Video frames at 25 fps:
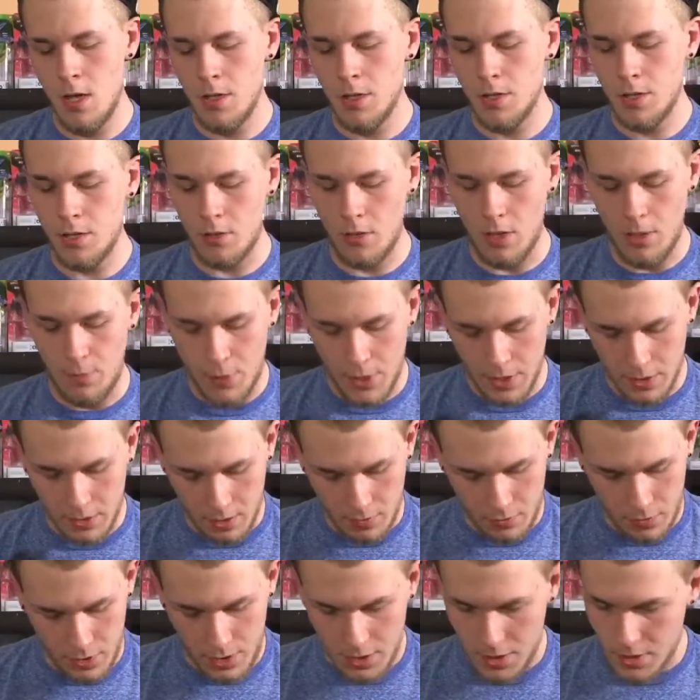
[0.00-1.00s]
So I picked
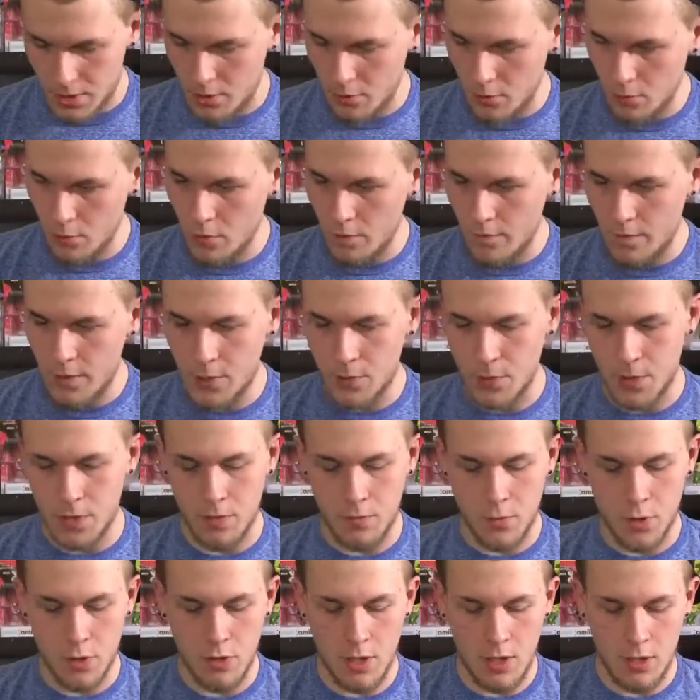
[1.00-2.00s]
up these 2 movies with
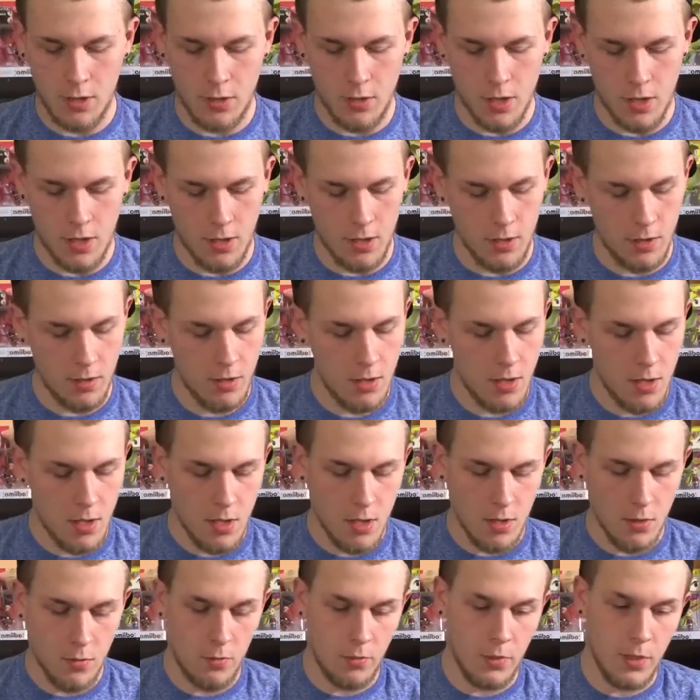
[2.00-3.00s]
some trade credit.
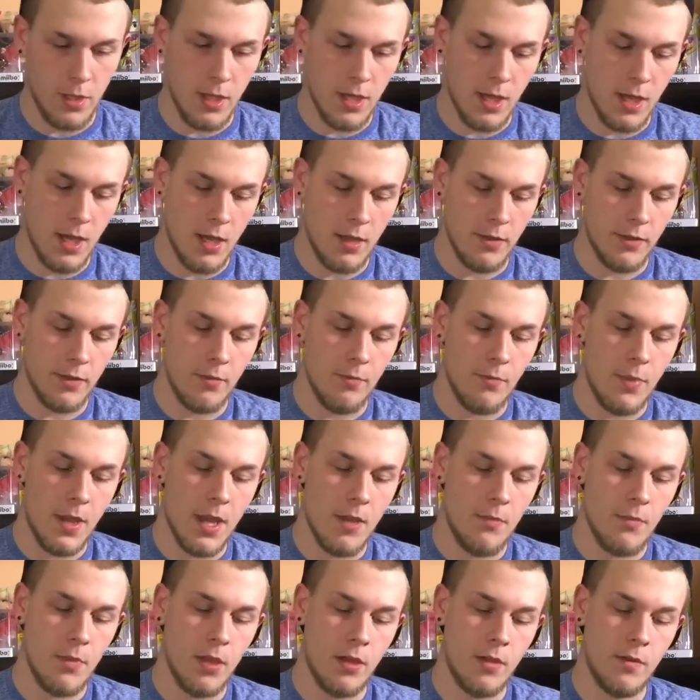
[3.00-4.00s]
We got the
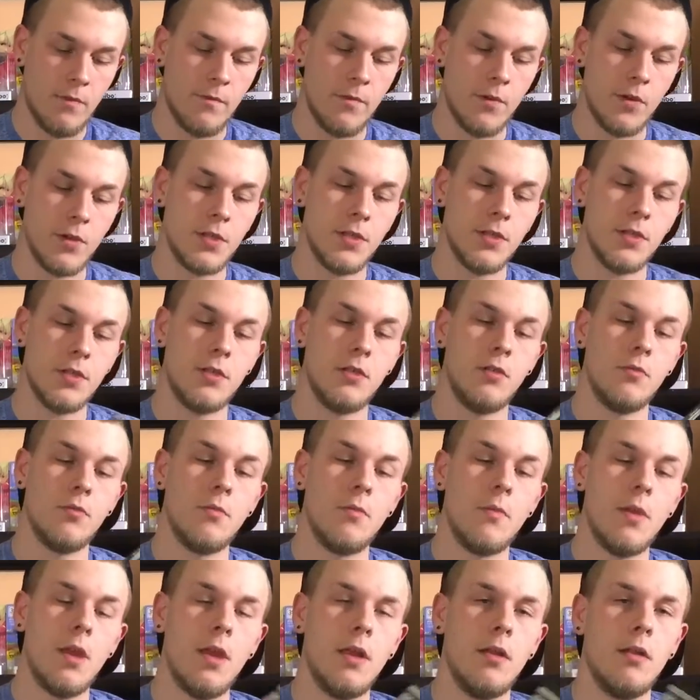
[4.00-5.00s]
Batman vs.
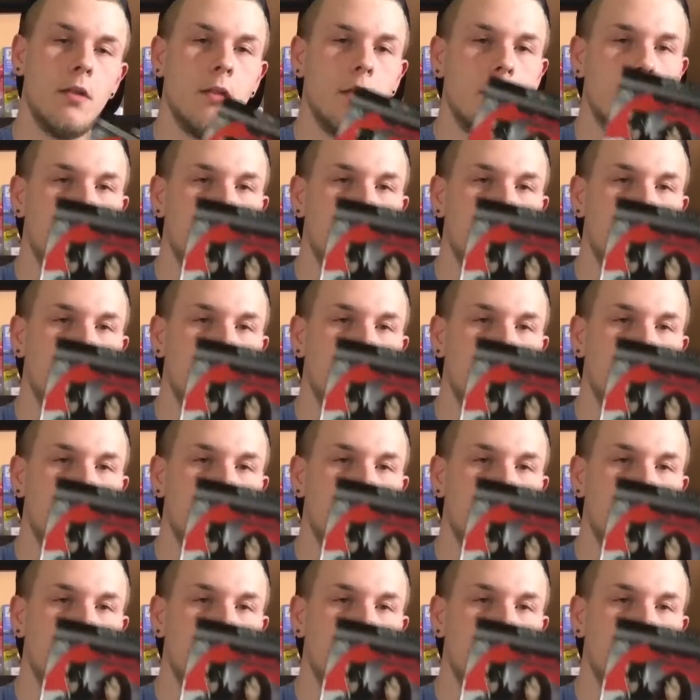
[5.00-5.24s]
Superman